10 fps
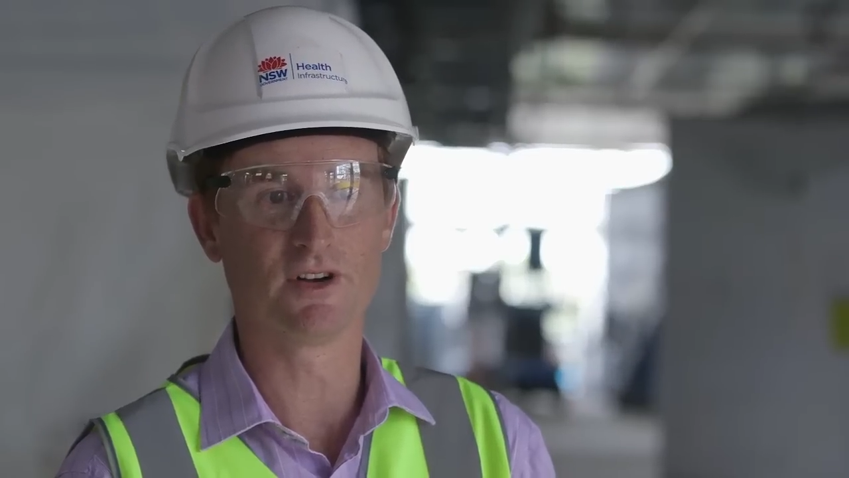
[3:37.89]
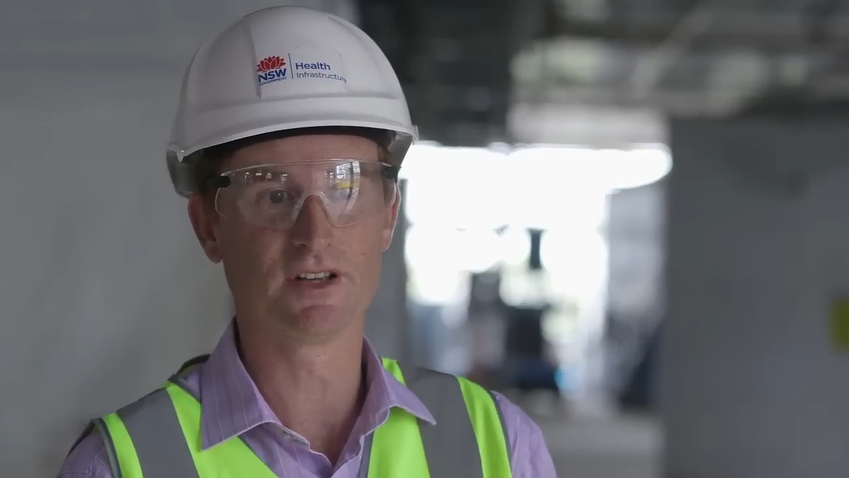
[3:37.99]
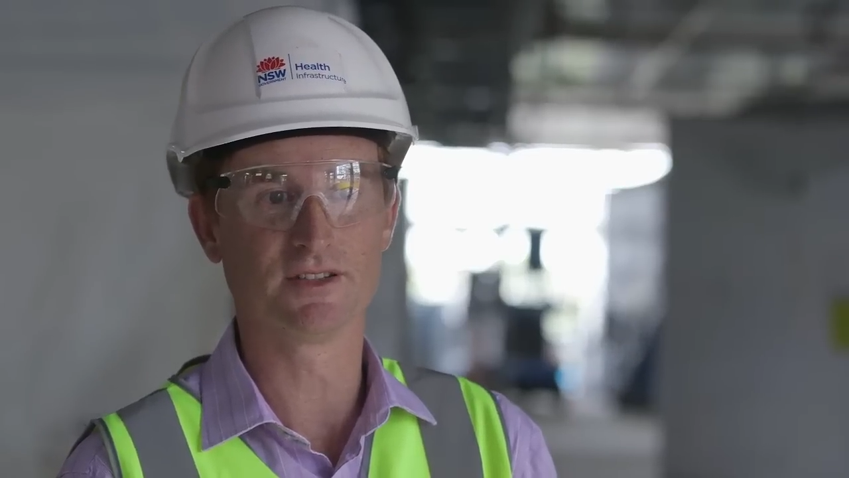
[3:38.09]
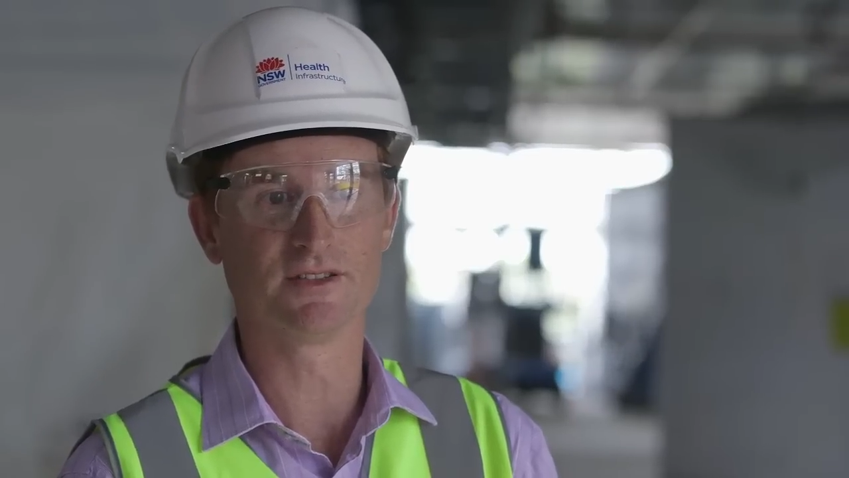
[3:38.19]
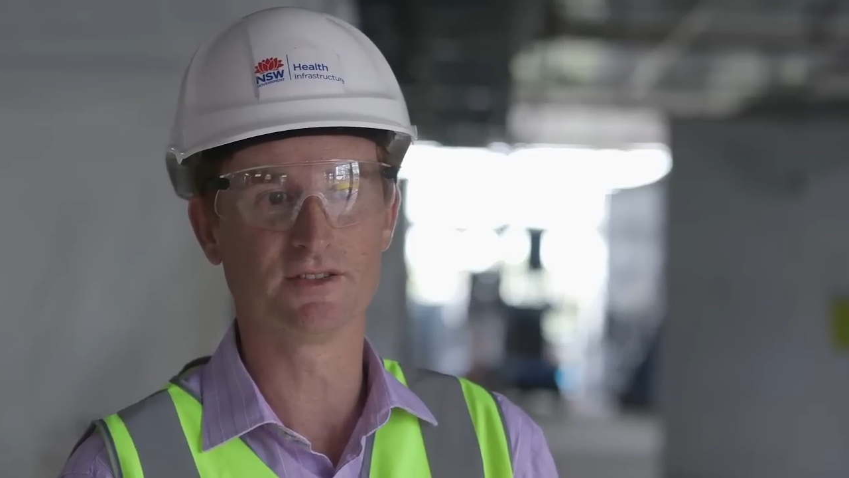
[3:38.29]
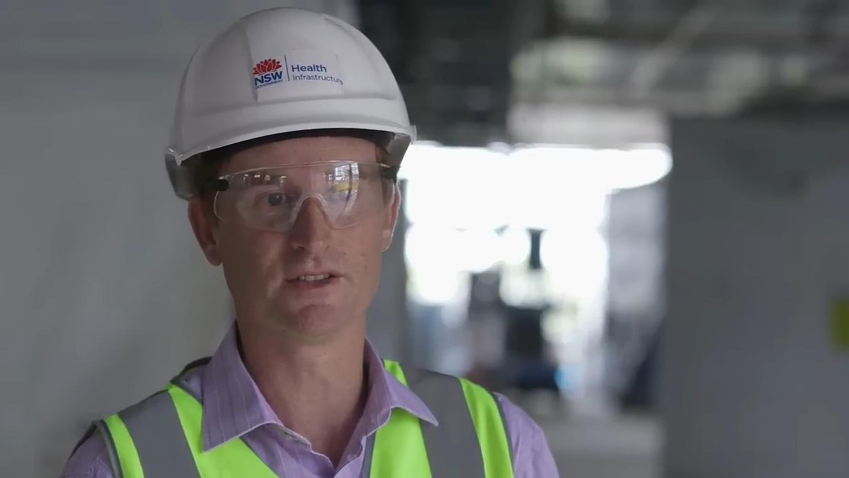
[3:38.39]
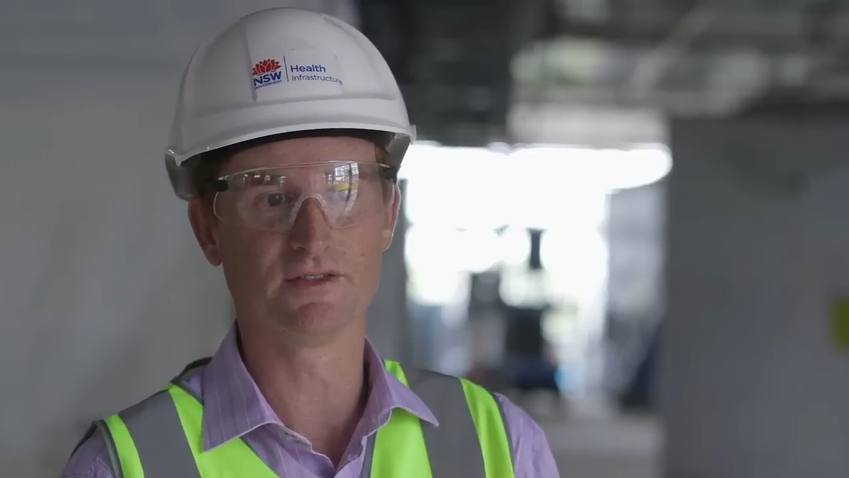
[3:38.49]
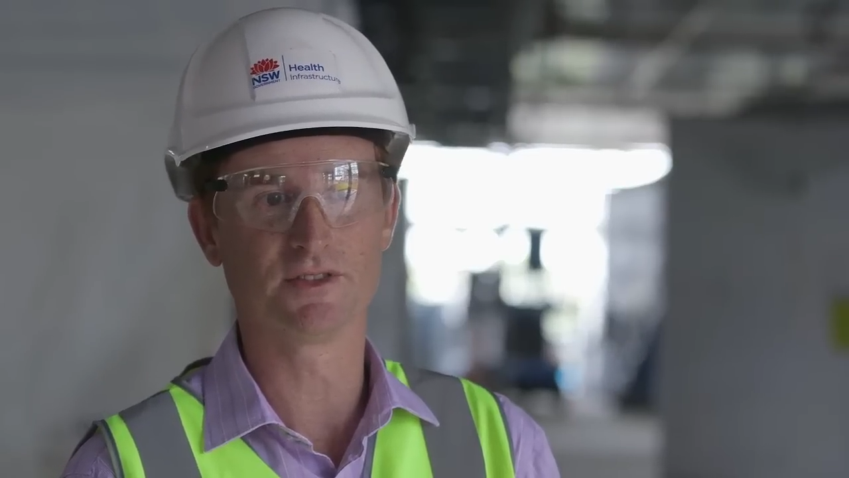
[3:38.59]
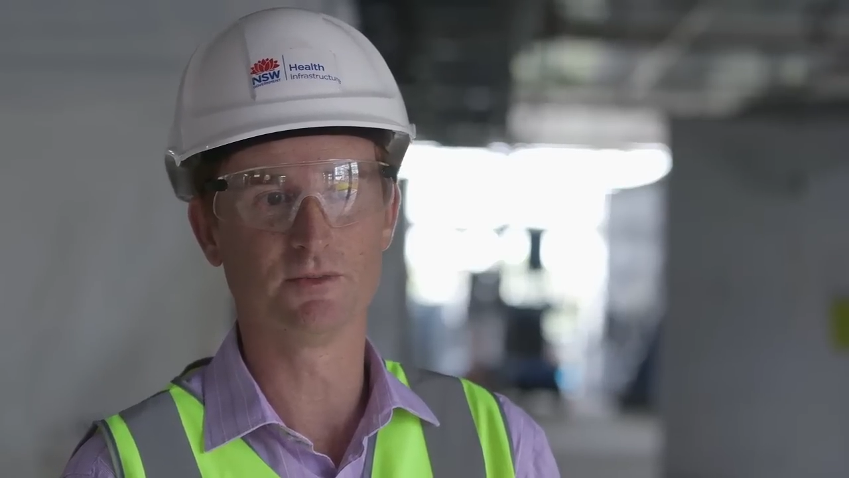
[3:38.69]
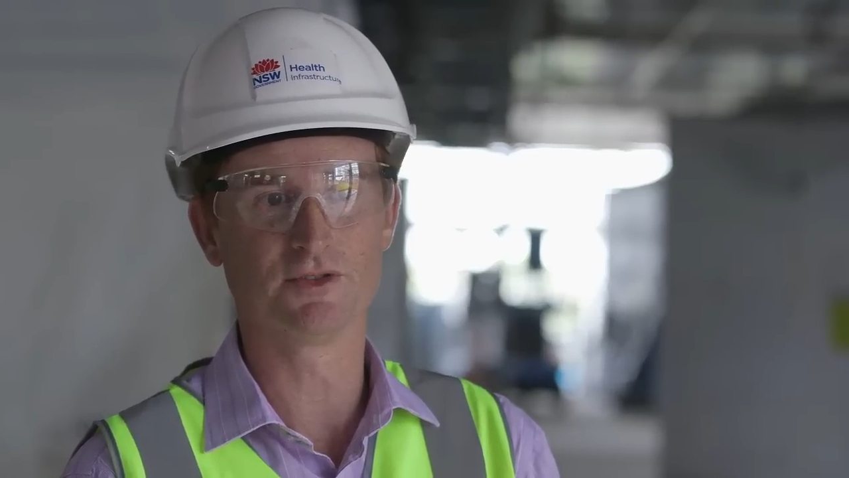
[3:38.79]
risers and
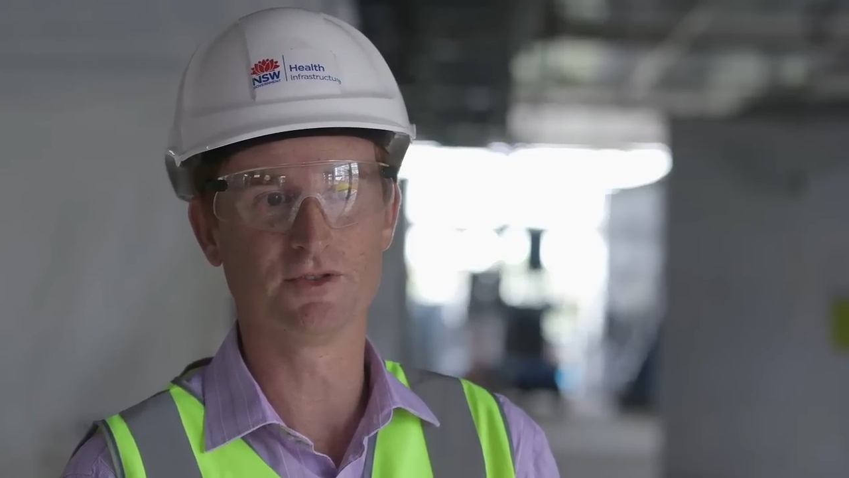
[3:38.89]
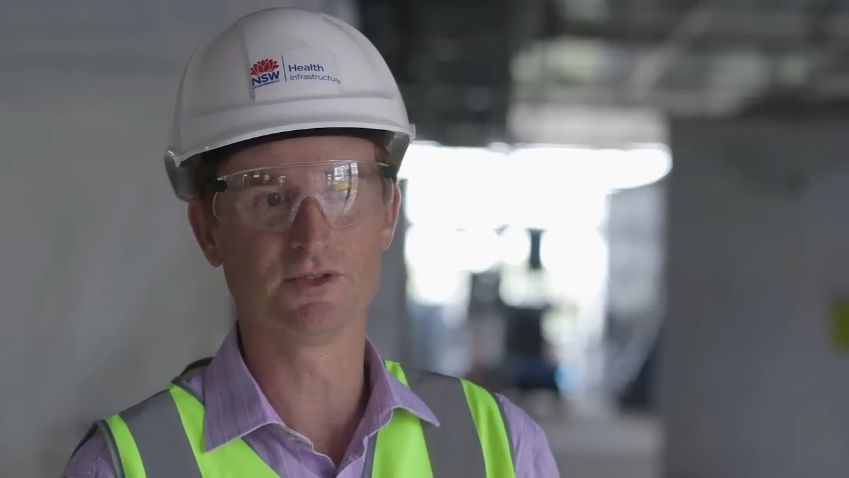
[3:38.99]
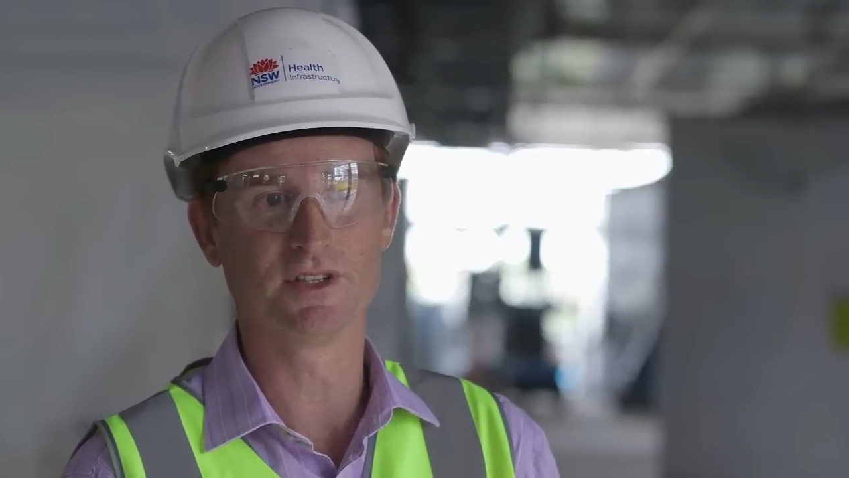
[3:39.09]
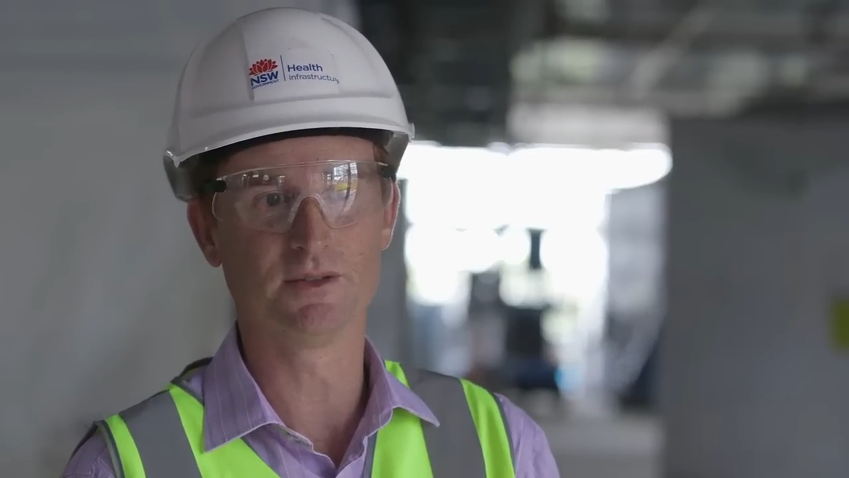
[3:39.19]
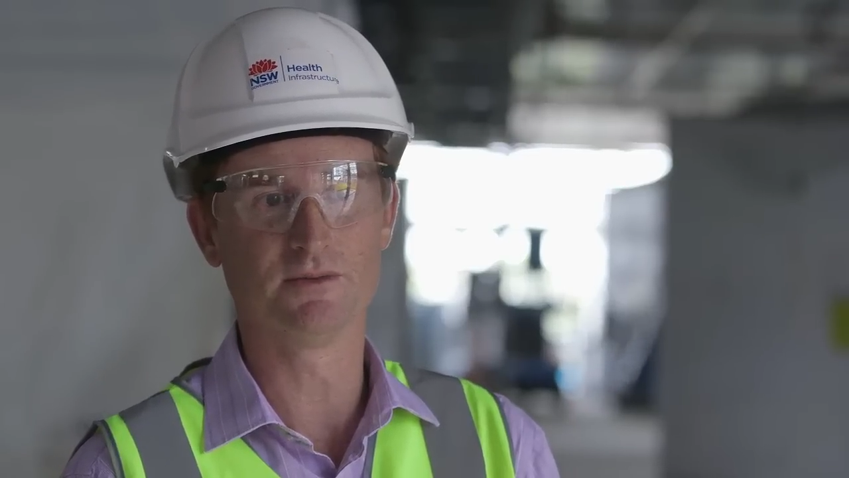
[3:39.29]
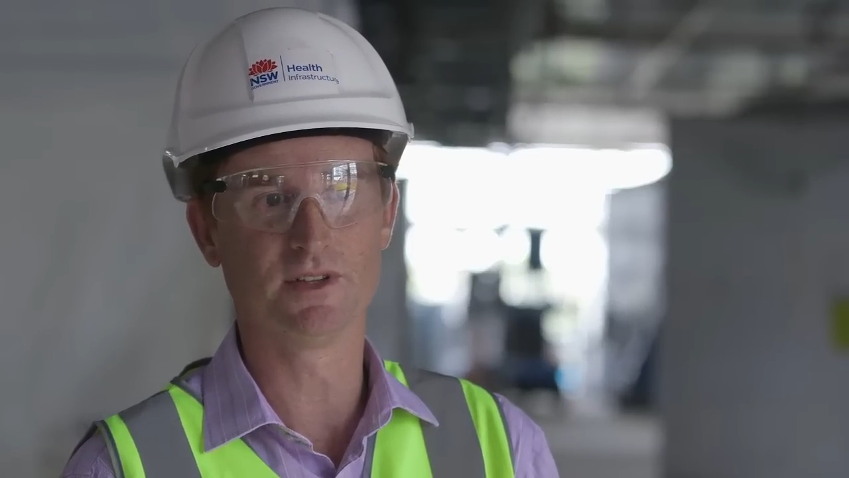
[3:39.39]
service modules in the,